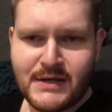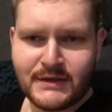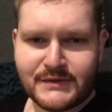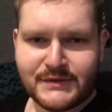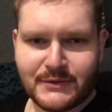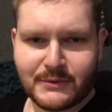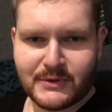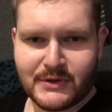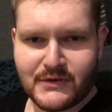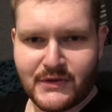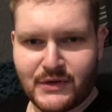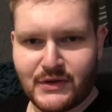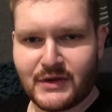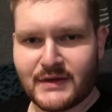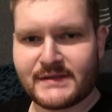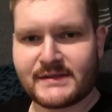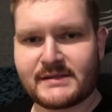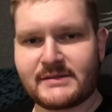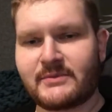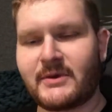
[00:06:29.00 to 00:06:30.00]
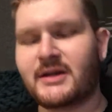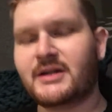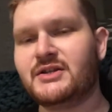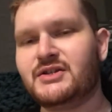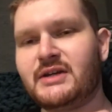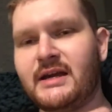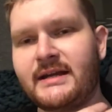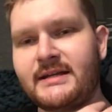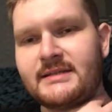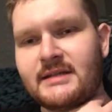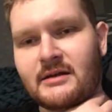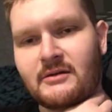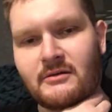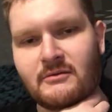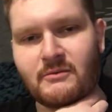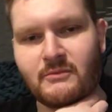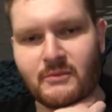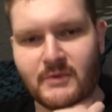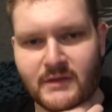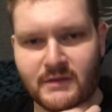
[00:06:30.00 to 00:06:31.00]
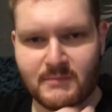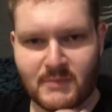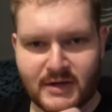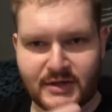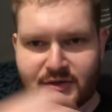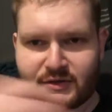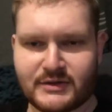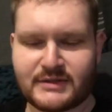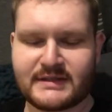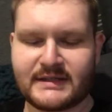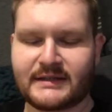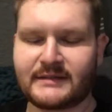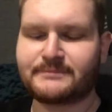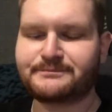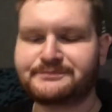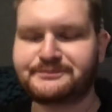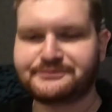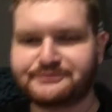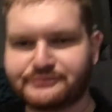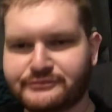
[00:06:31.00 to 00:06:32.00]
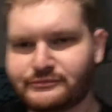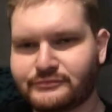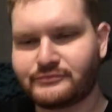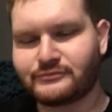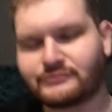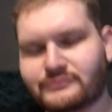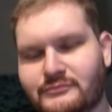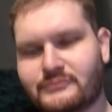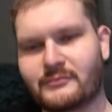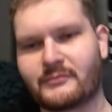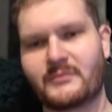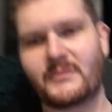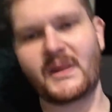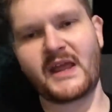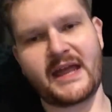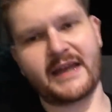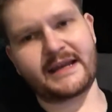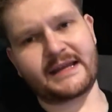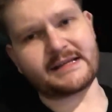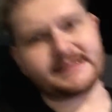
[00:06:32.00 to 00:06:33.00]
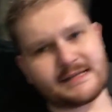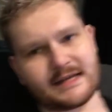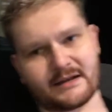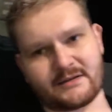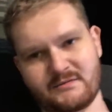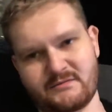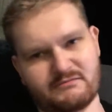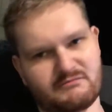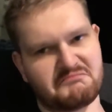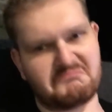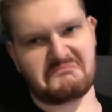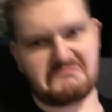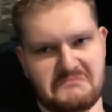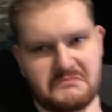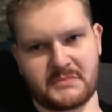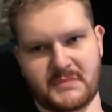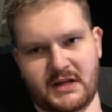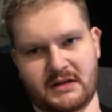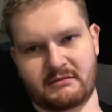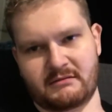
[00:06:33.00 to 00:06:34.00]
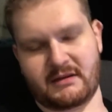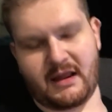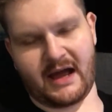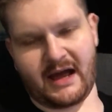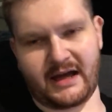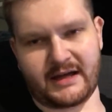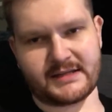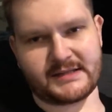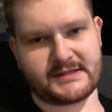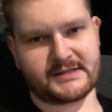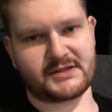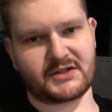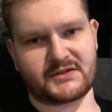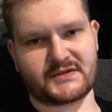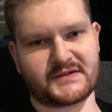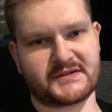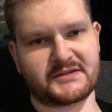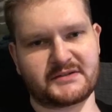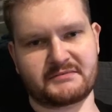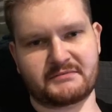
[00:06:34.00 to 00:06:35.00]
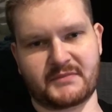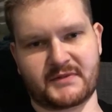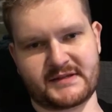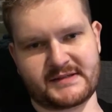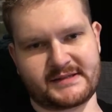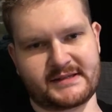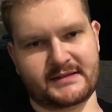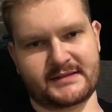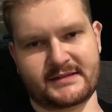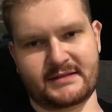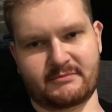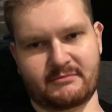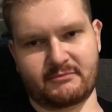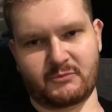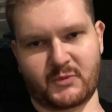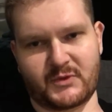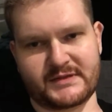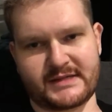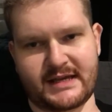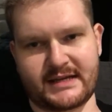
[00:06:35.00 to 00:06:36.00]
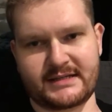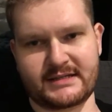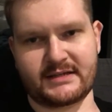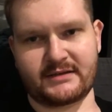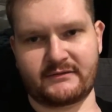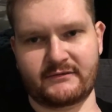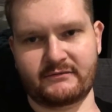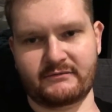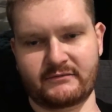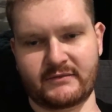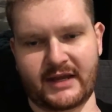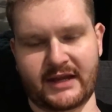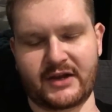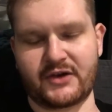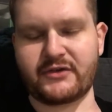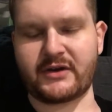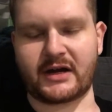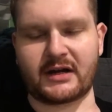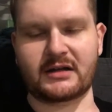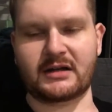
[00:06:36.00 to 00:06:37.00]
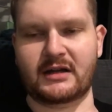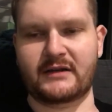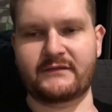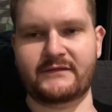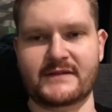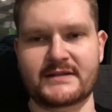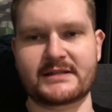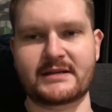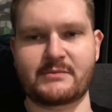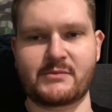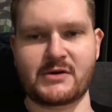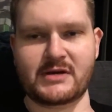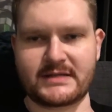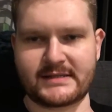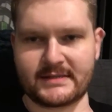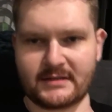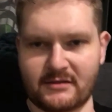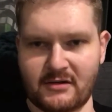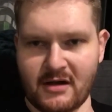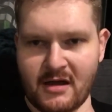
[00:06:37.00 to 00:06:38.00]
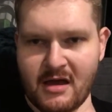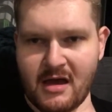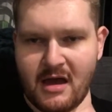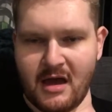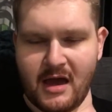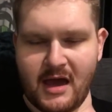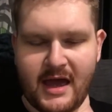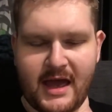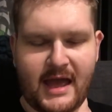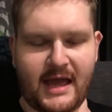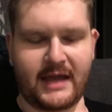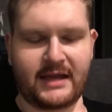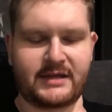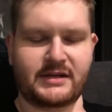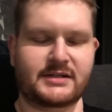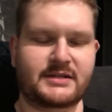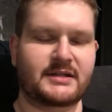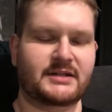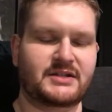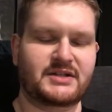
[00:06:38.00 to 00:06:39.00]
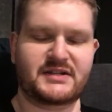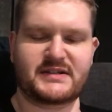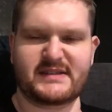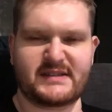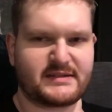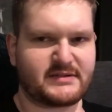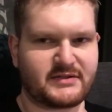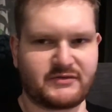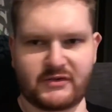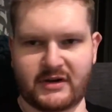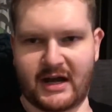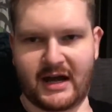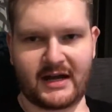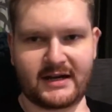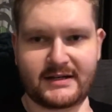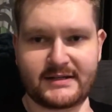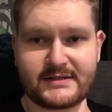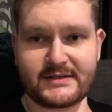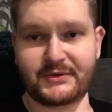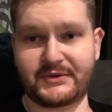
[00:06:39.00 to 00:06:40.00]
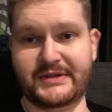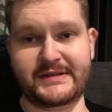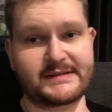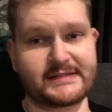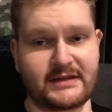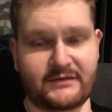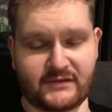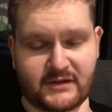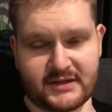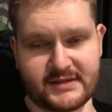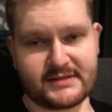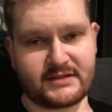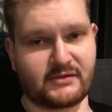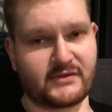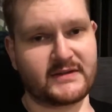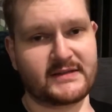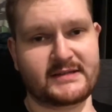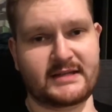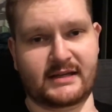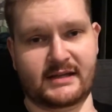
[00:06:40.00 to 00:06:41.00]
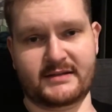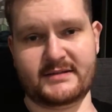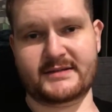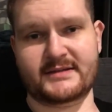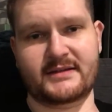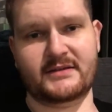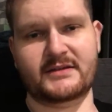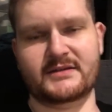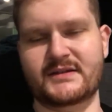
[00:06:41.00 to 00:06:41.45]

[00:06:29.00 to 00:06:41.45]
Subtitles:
So one of the nurses went and checked in with my doctor and he said, no, it's just the system was entered incorrectly for some reason and to just disregard it. So it is definitely still the 6th.